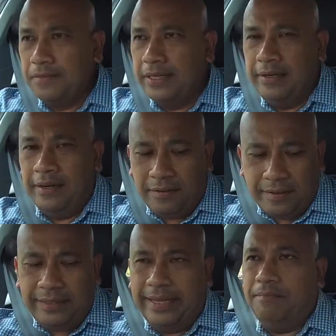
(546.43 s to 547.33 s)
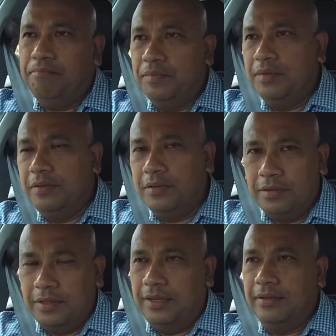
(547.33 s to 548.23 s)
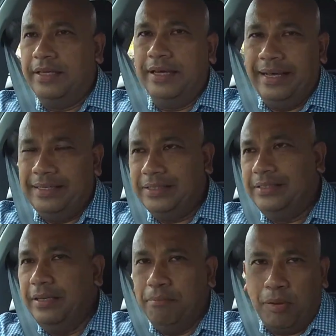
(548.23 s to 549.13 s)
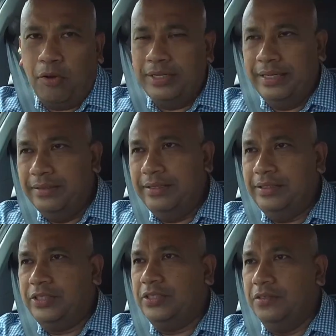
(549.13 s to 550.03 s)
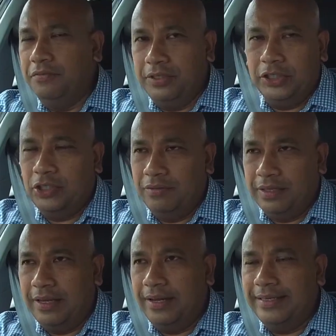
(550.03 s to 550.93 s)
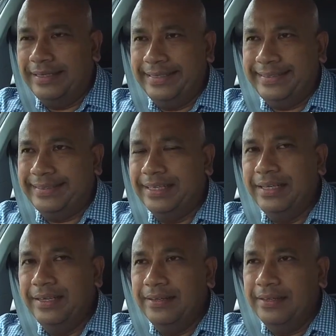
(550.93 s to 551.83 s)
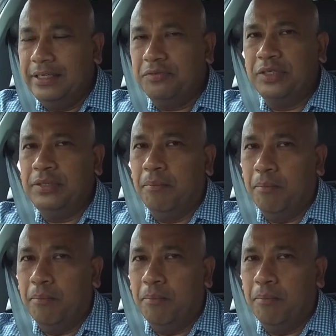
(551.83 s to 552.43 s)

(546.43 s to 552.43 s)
And another thing that Kia has employed in this version of the car is the different